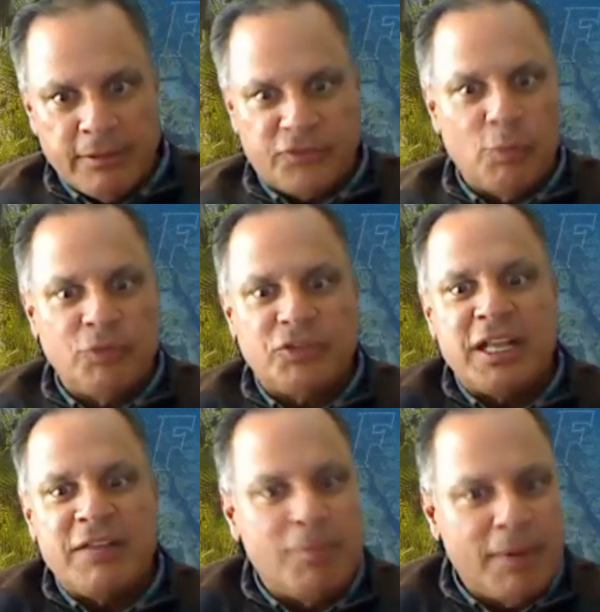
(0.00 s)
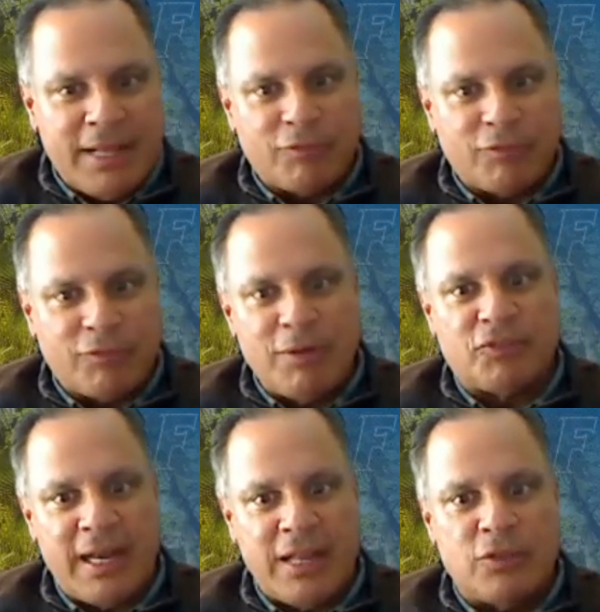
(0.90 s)
Someone's going to give you money at
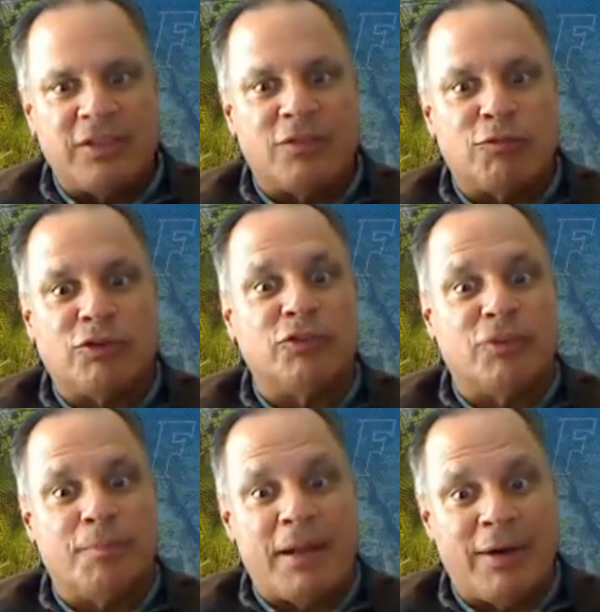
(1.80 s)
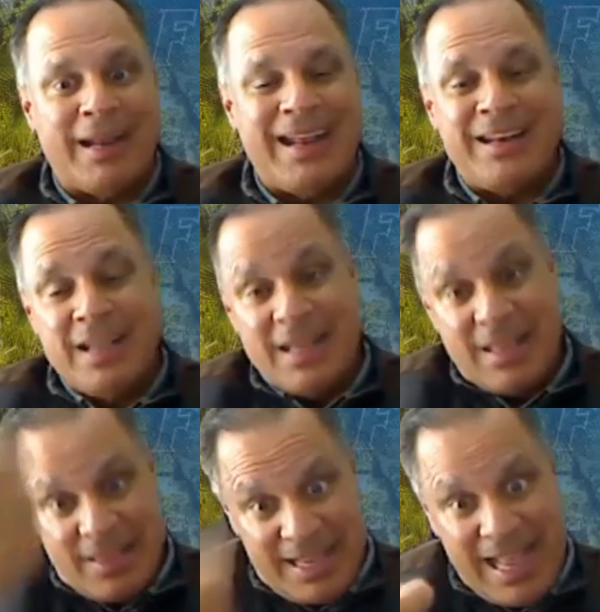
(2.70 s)
3%, and you think the returns are better in
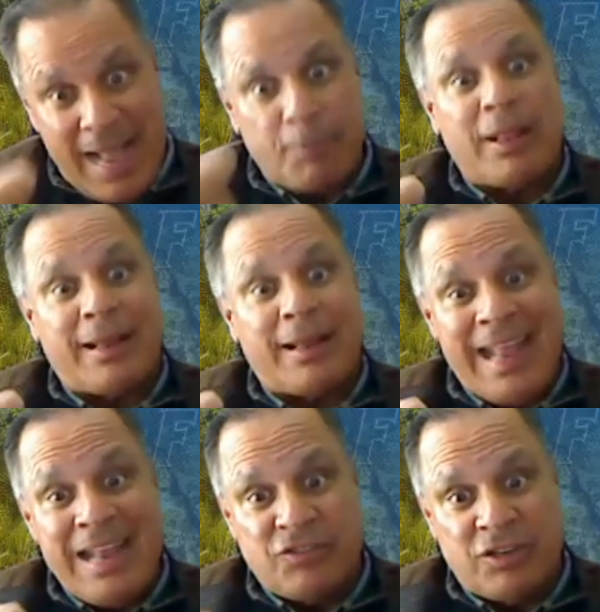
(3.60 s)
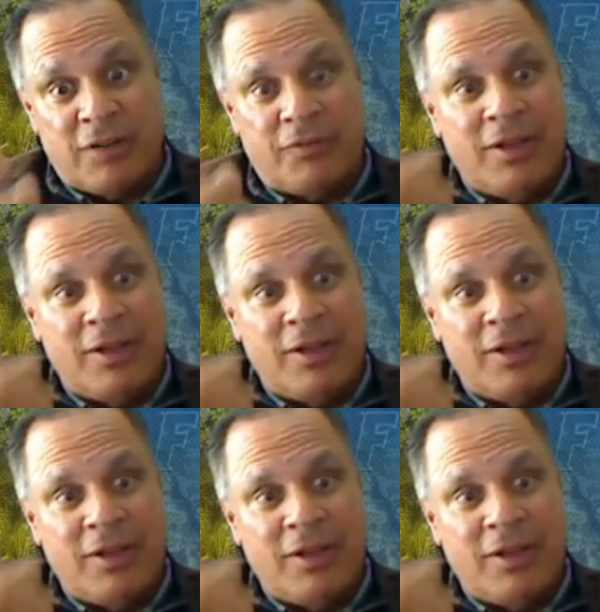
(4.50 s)
the capital allocation of